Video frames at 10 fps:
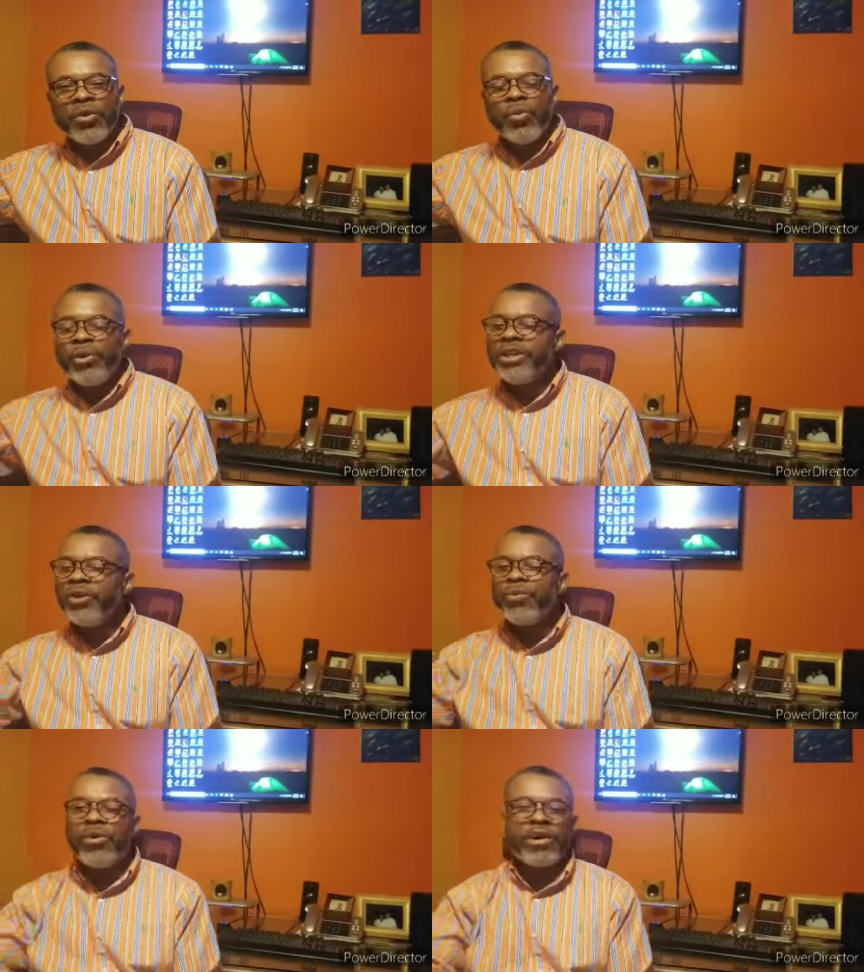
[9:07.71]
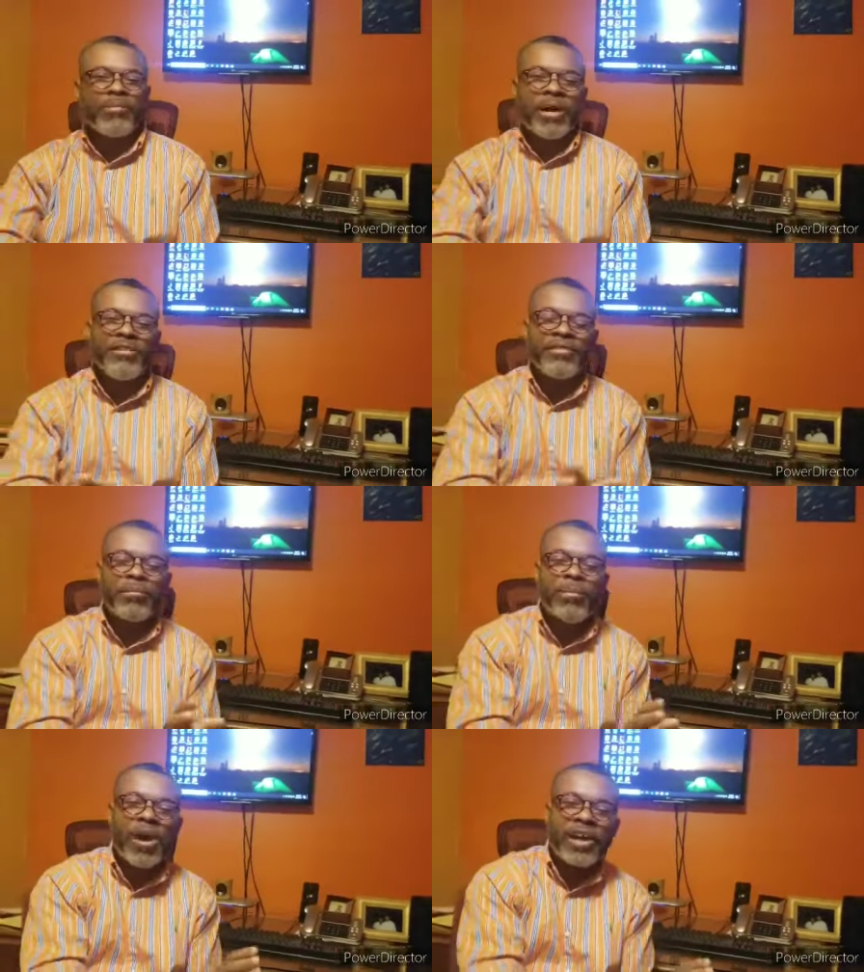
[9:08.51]
We don't worry about if the
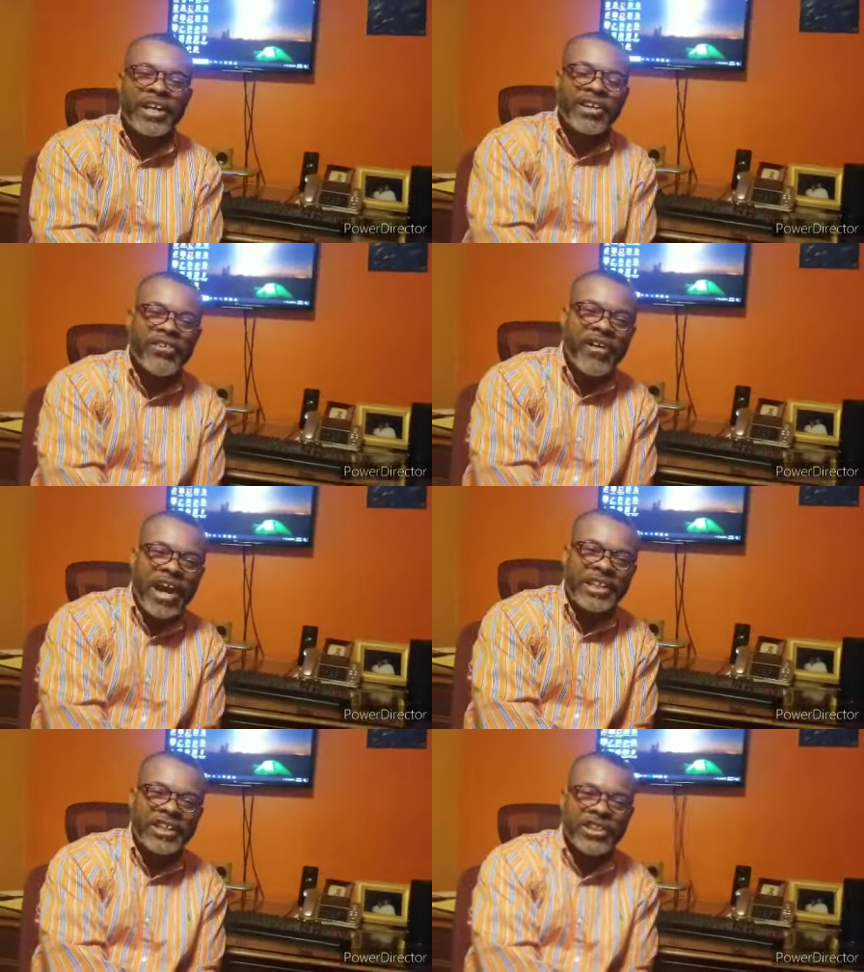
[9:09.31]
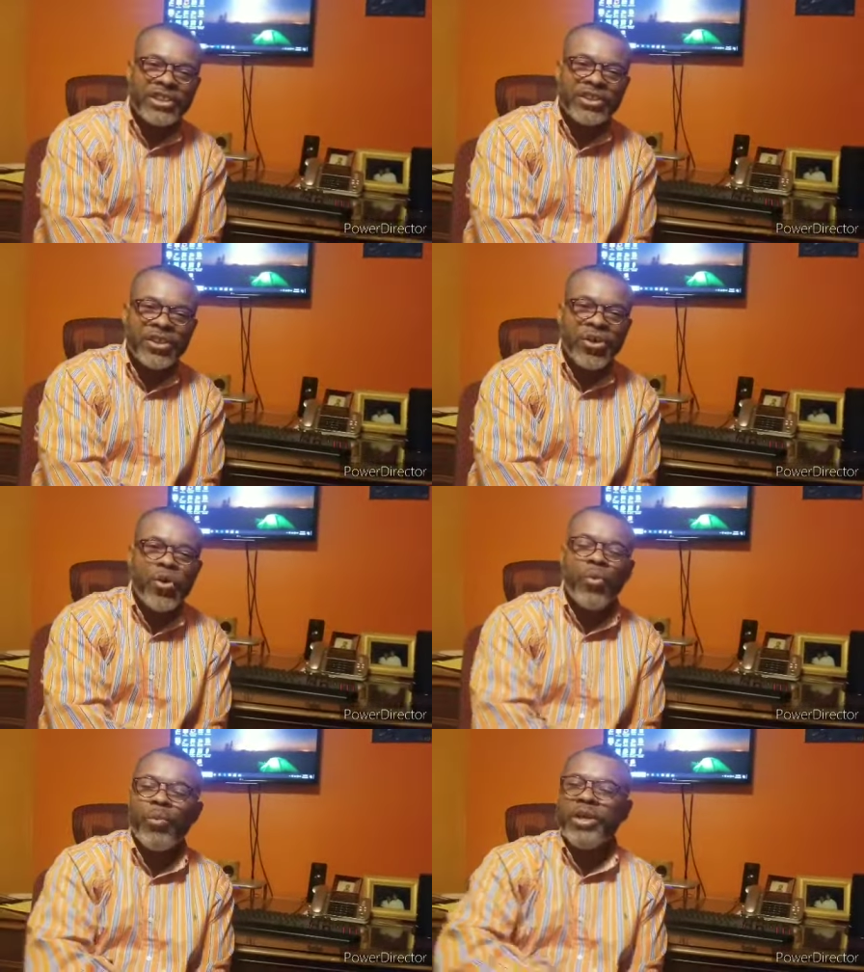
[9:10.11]
market crashes.
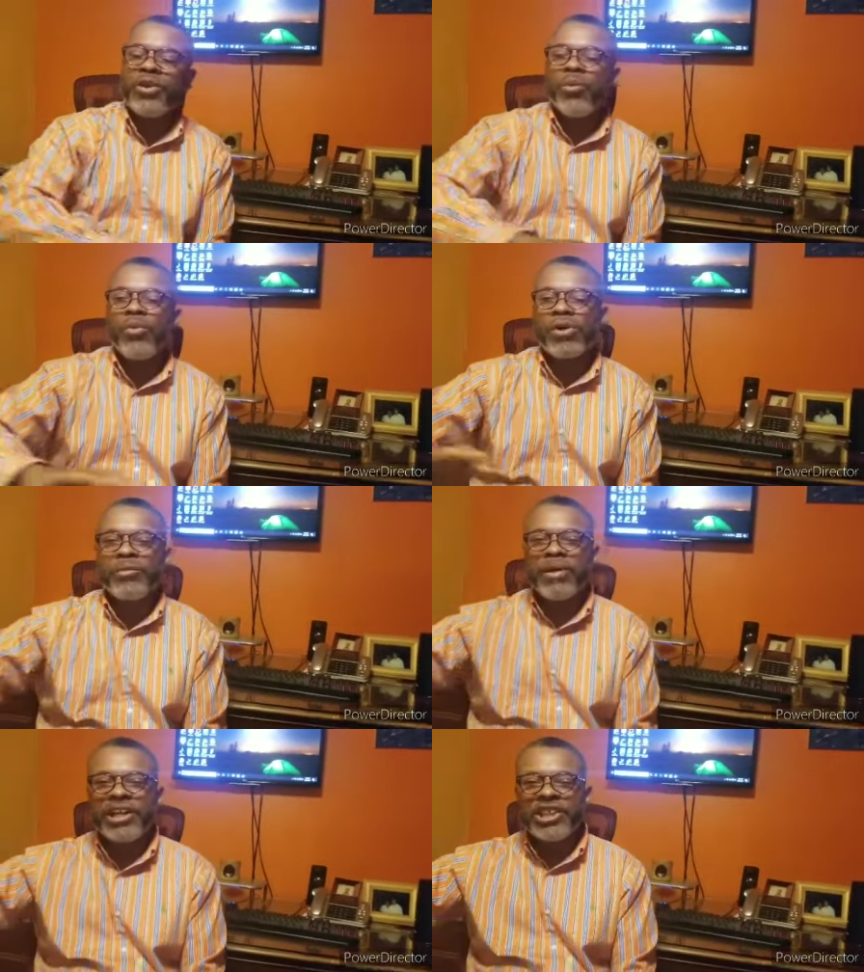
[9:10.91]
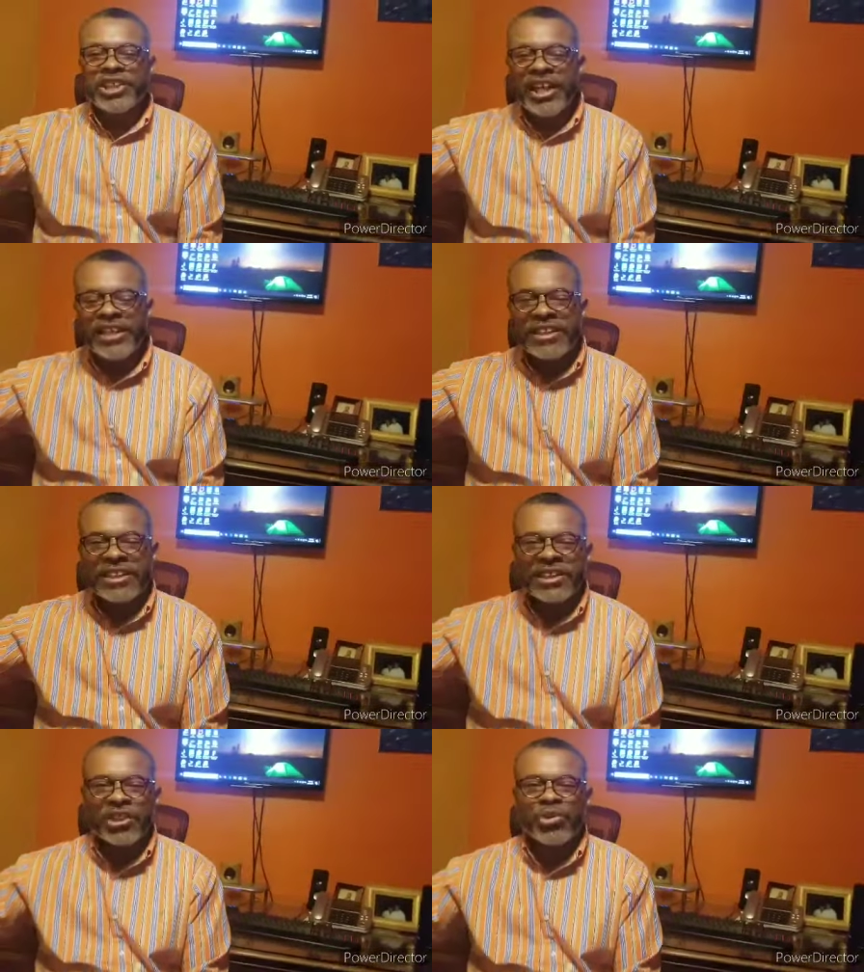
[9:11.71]
We don't worry about the
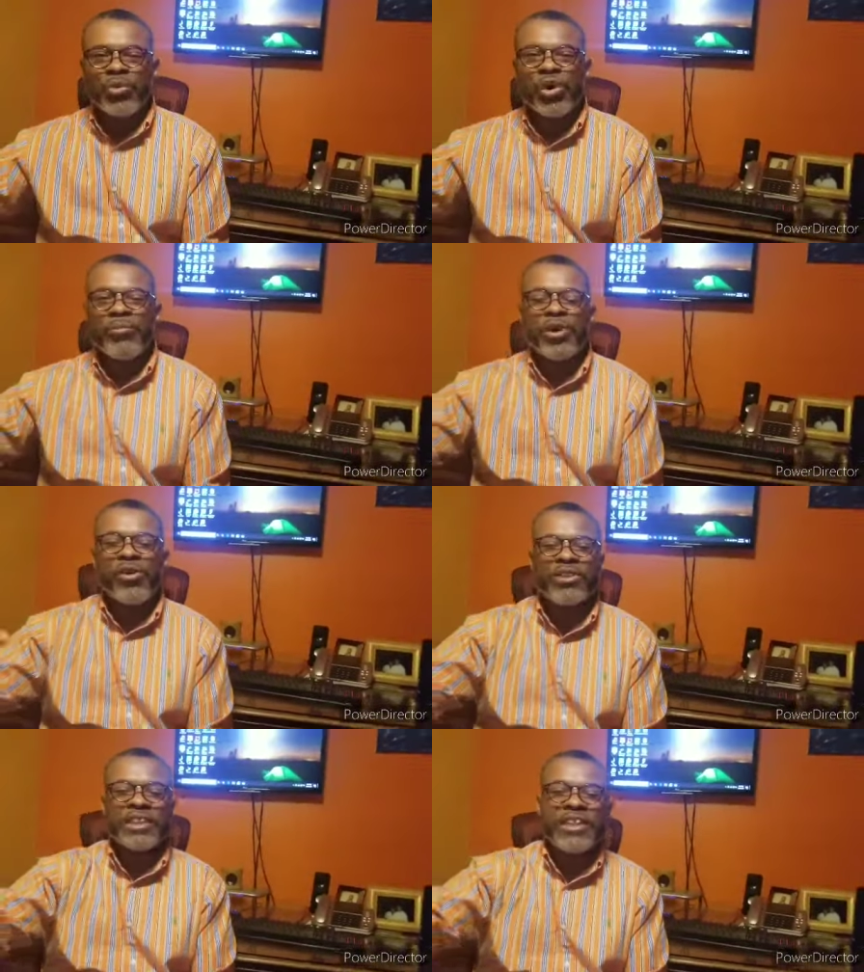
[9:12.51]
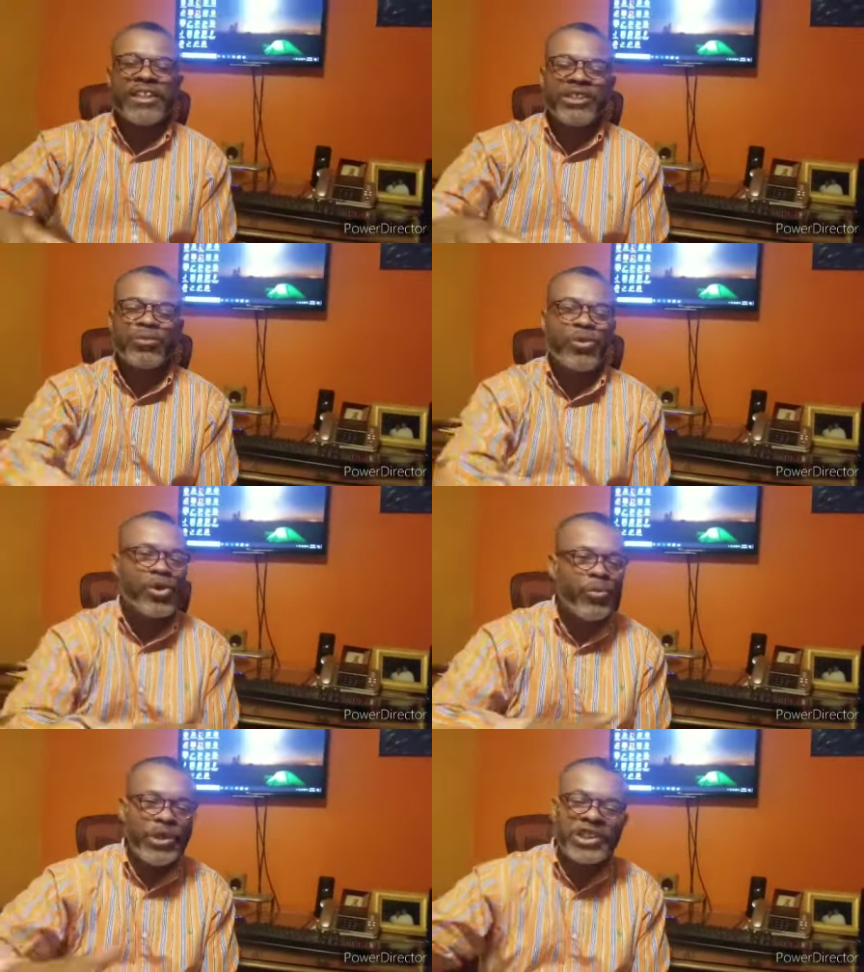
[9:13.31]
changes in this world, because in this
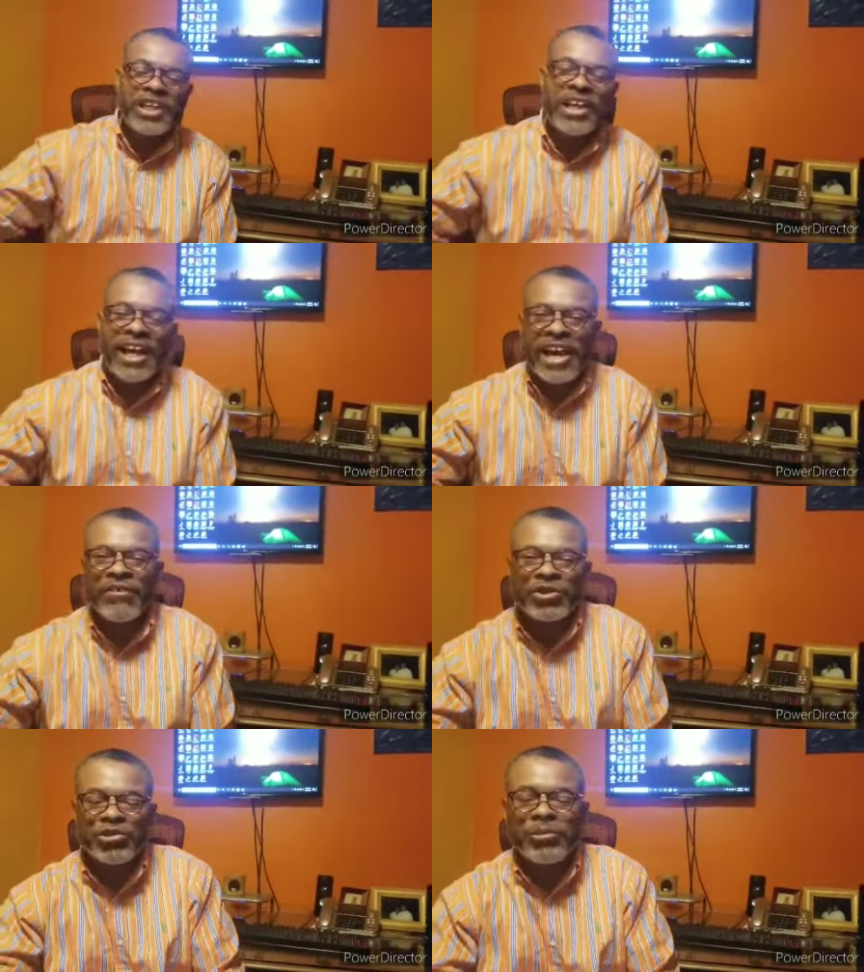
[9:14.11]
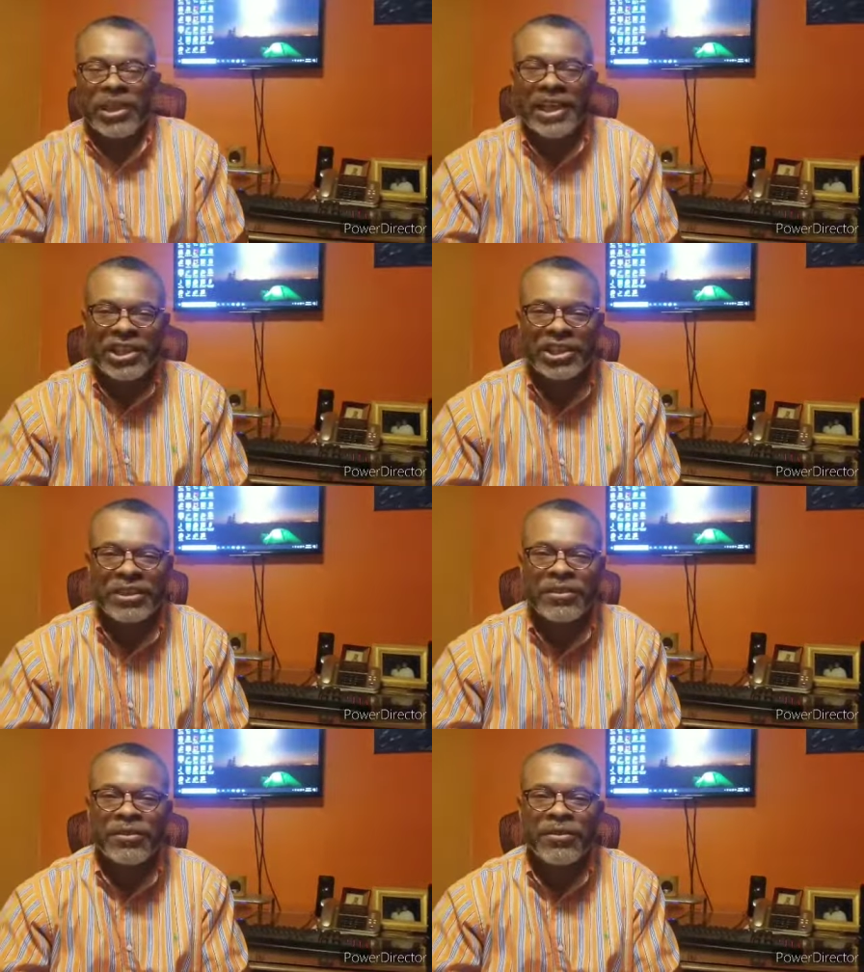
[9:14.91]
world we shall have tribulation.